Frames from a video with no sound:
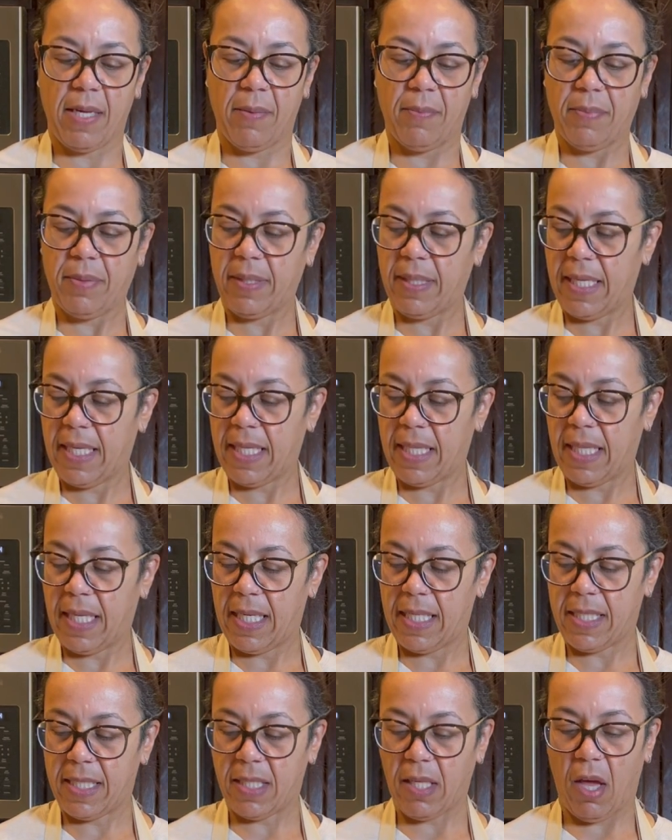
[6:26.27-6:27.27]

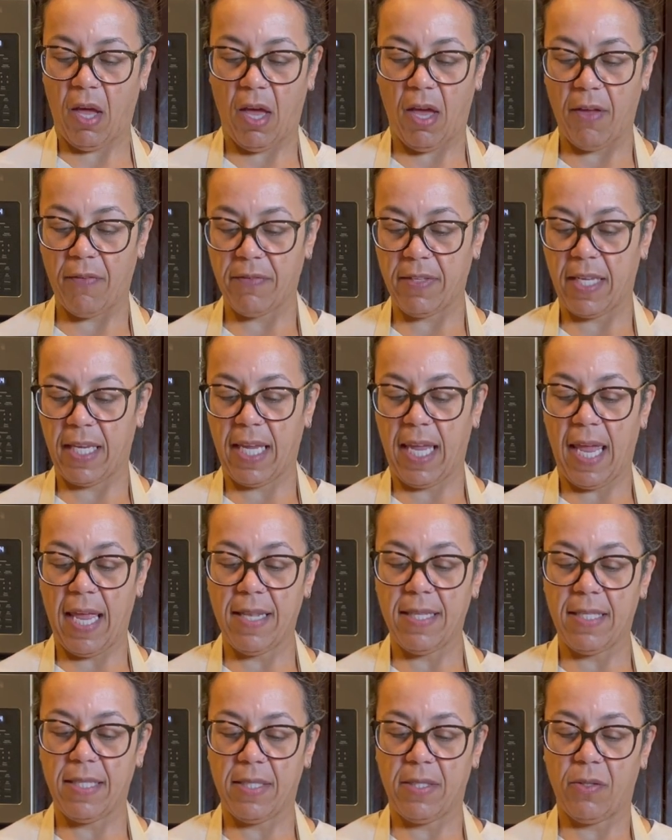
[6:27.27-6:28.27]
completely soft. It
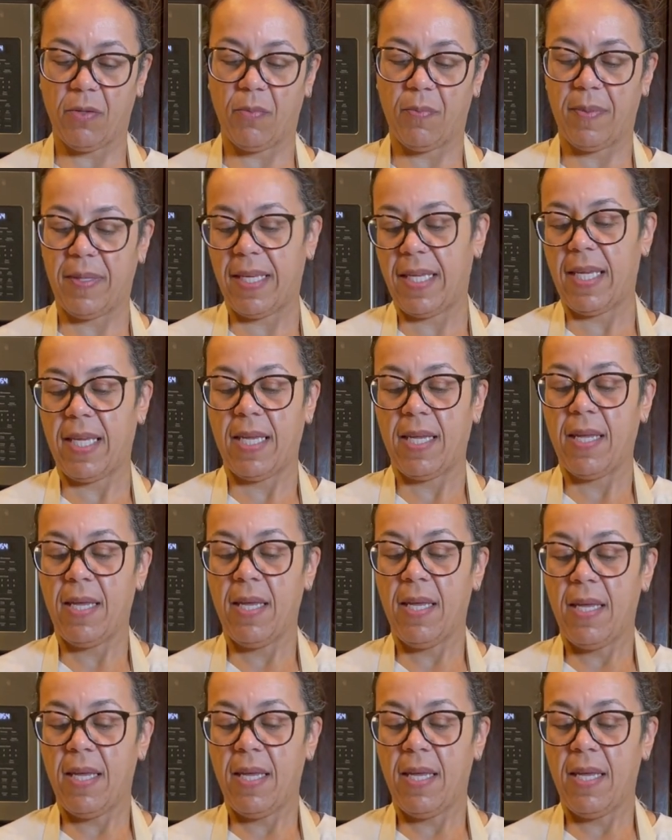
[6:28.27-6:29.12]
can still be,